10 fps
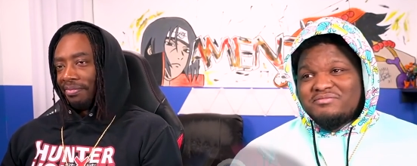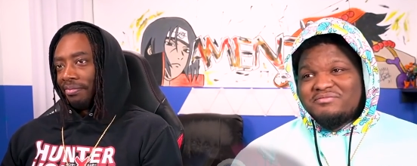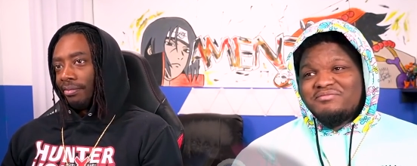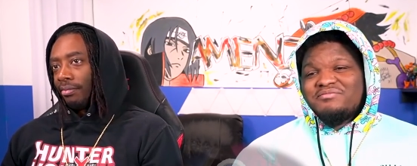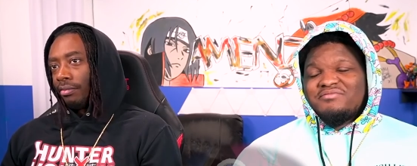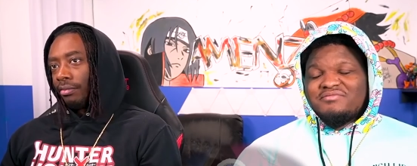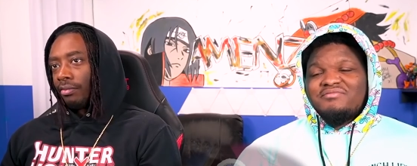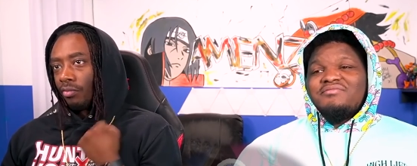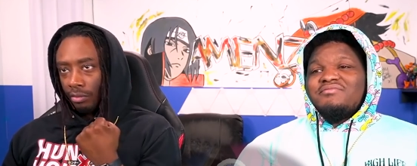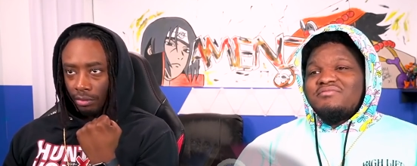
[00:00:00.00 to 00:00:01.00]

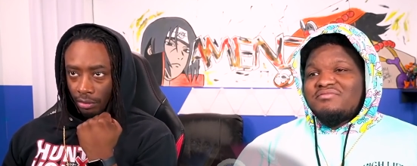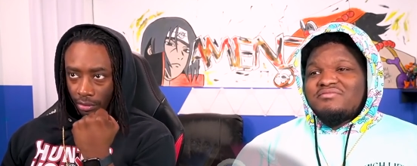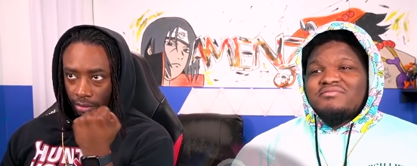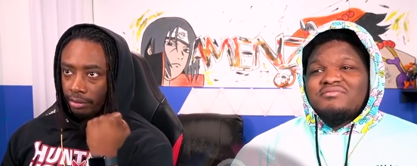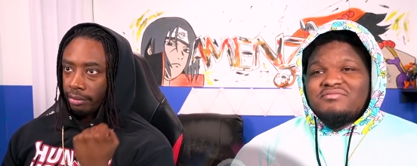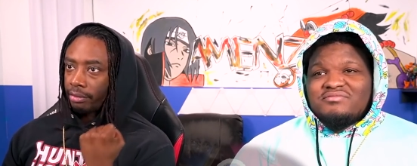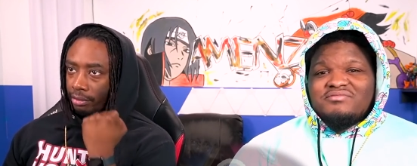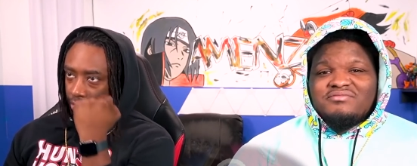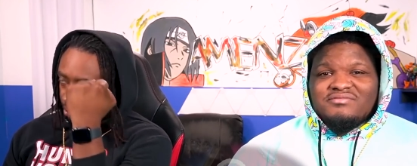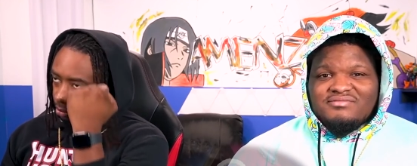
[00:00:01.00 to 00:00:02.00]

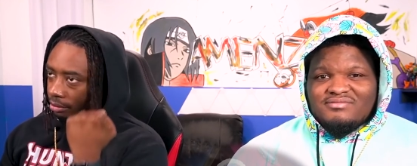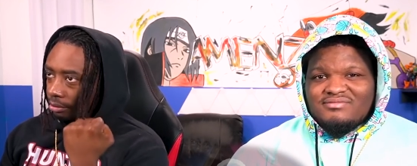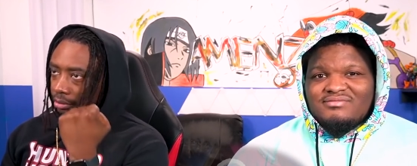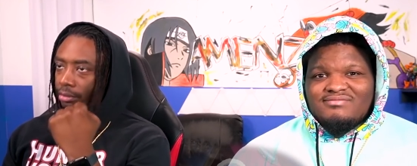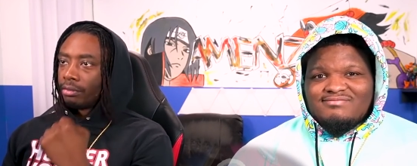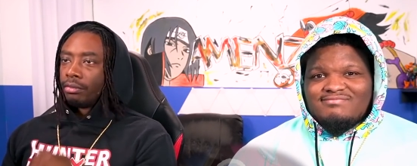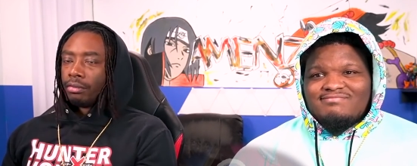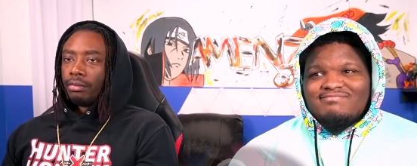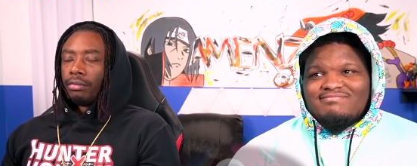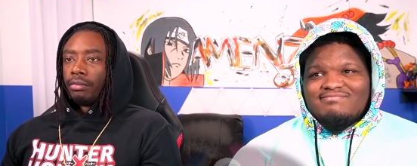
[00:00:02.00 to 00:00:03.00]

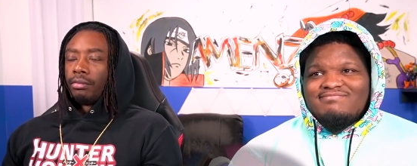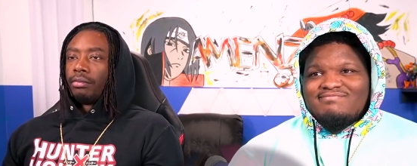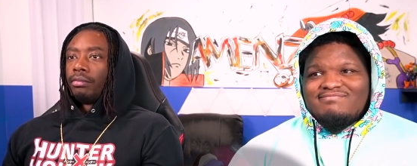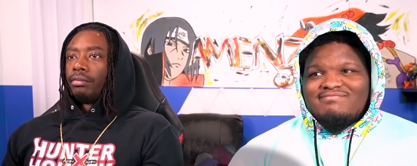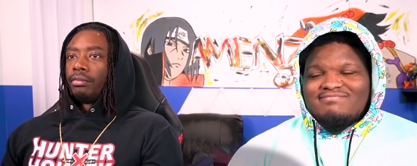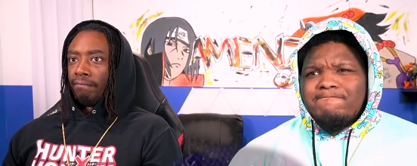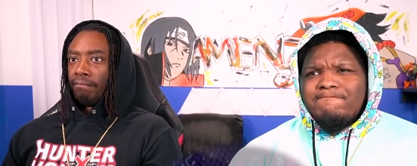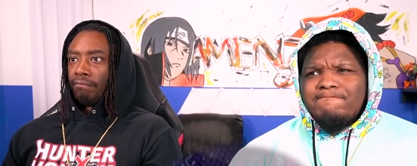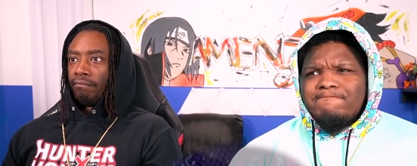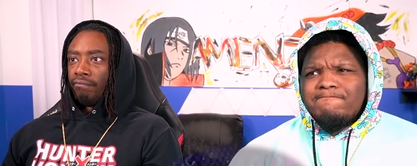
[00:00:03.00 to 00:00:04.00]

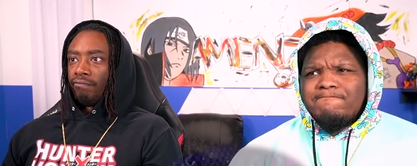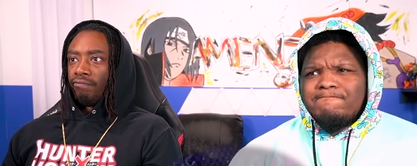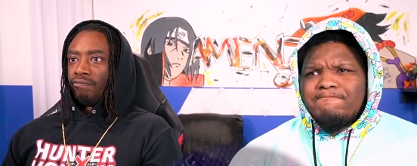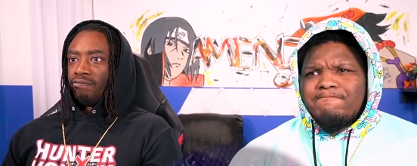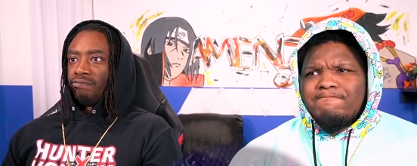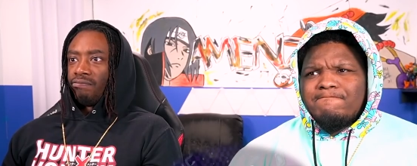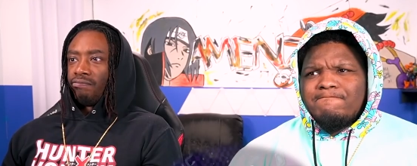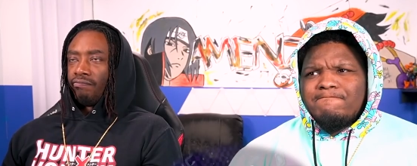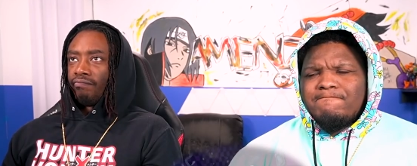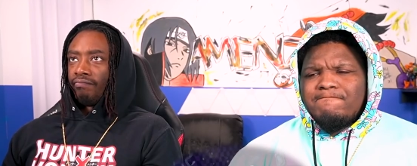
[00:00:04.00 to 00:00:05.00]

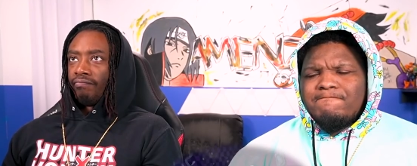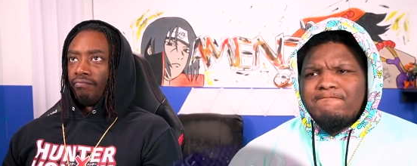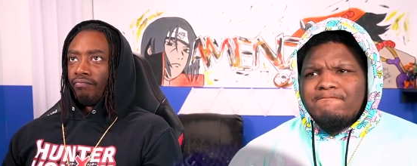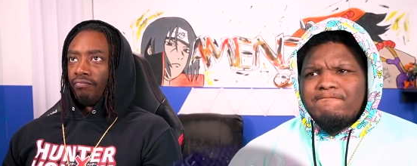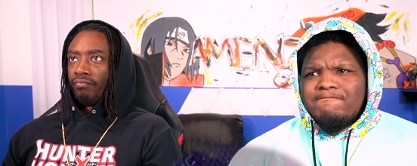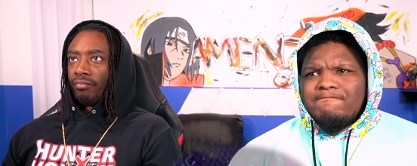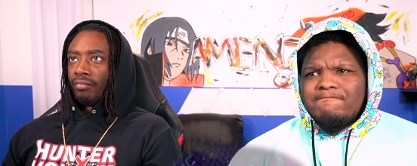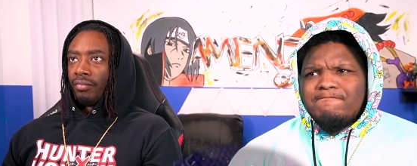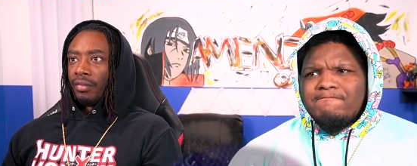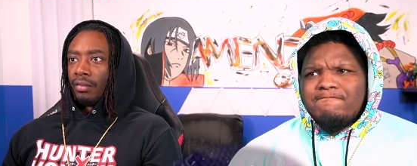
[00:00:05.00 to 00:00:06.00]

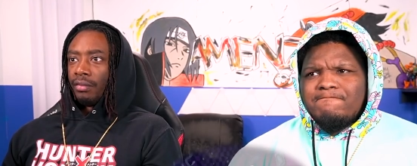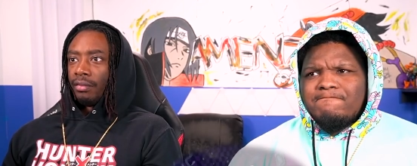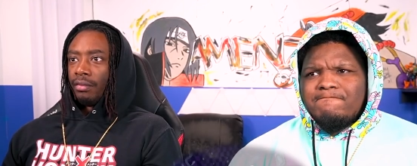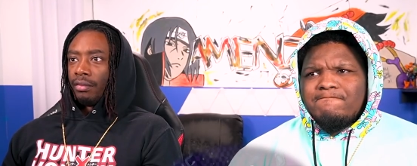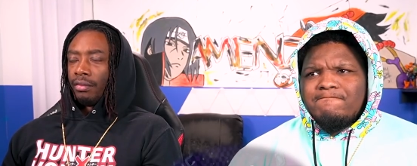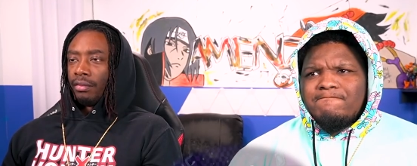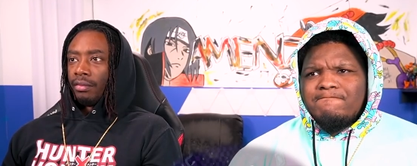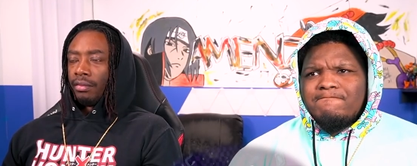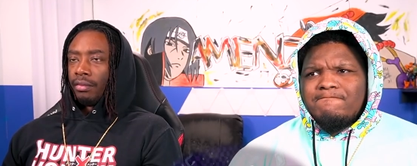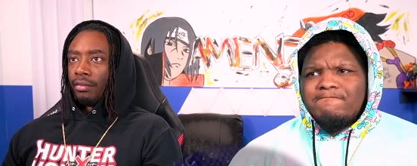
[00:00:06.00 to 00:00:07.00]

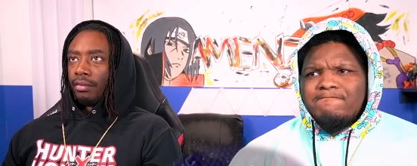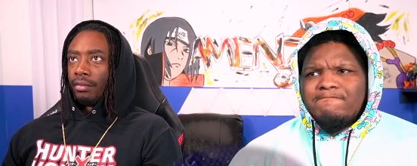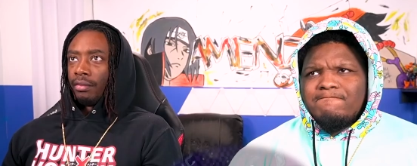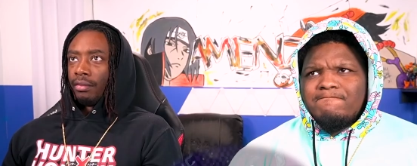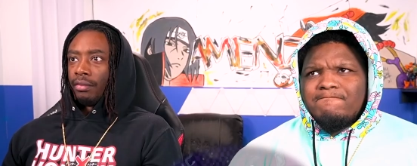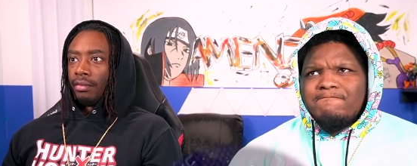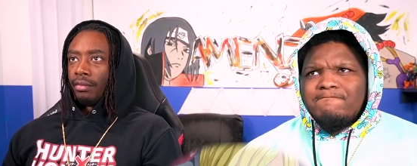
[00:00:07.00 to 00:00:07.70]
No one is speaking in this clip.